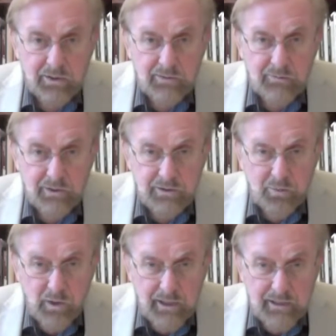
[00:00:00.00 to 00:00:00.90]
He was a
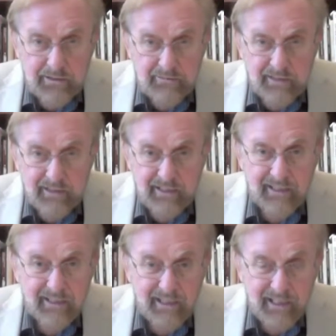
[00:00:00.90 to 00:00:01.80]
white,
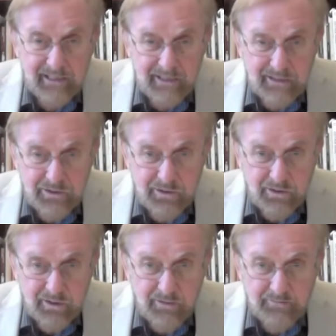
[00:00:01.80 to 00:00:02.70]
he edited a
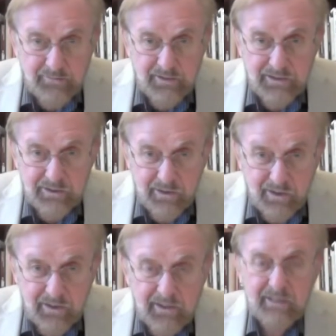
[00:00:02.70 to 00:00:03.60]
journal, he
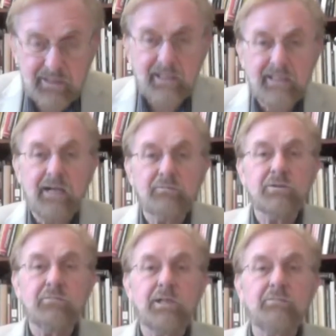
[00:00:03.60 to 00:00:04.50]
started it, and that was a
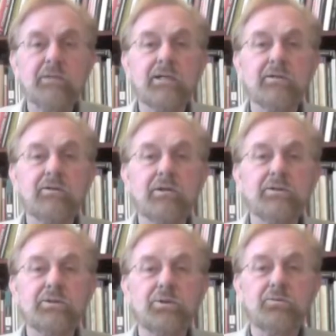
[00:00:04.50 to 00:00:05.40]
moneymaker
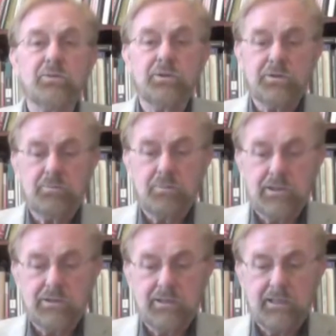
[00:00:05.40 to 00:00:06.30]
also for this
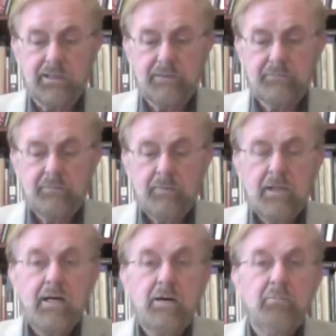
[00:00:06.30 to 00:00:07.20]
project.
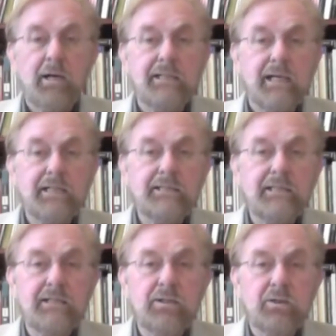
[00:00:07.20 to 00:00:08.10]
By
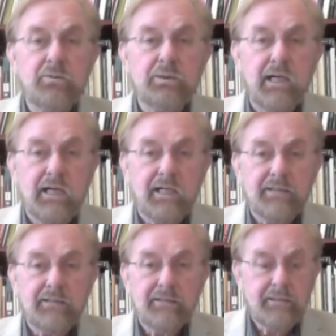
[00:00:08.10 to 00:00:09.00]
1909,
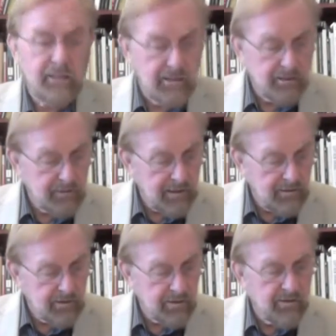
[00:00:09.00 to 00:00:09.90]
he'd come
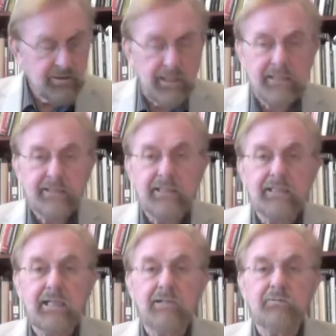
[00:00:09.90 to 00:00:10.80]
down there in
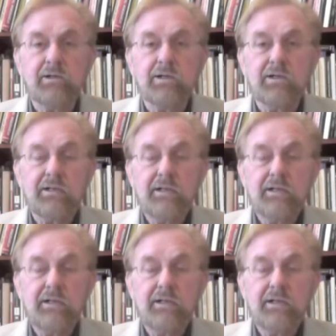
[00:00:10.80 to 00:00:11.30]
1894.